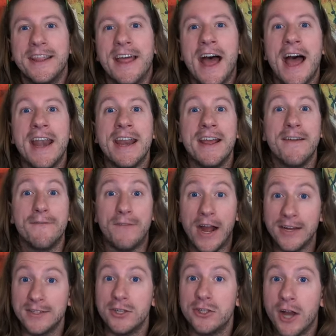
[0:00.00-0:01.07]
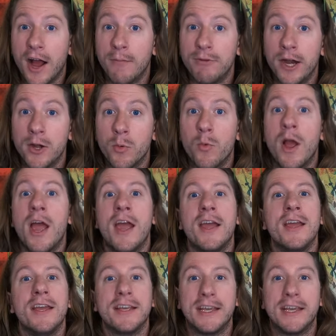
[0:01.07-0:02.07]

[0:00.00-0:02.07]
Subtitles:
that finds a job right away,